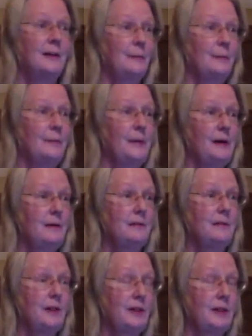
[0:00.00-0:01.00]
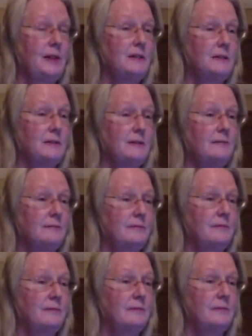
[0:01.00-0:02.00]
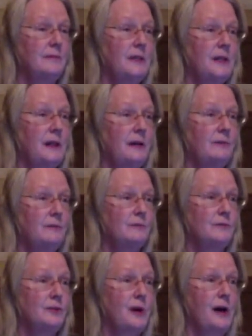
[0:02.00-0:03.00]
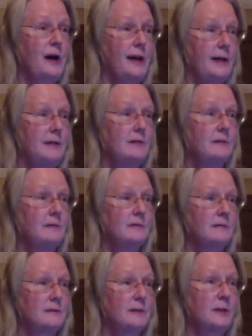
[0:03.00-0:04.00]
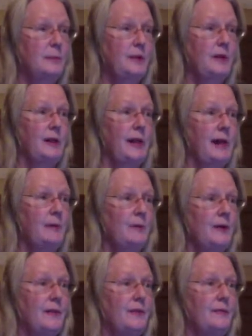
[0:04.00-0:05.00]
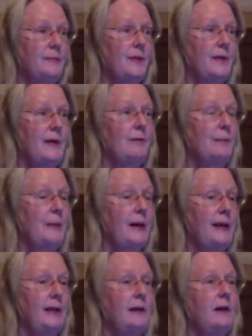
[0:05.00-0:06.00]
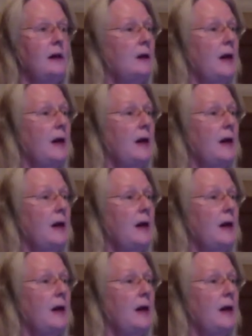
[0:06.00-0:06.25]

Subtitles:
but you need to try and communicate with everybody.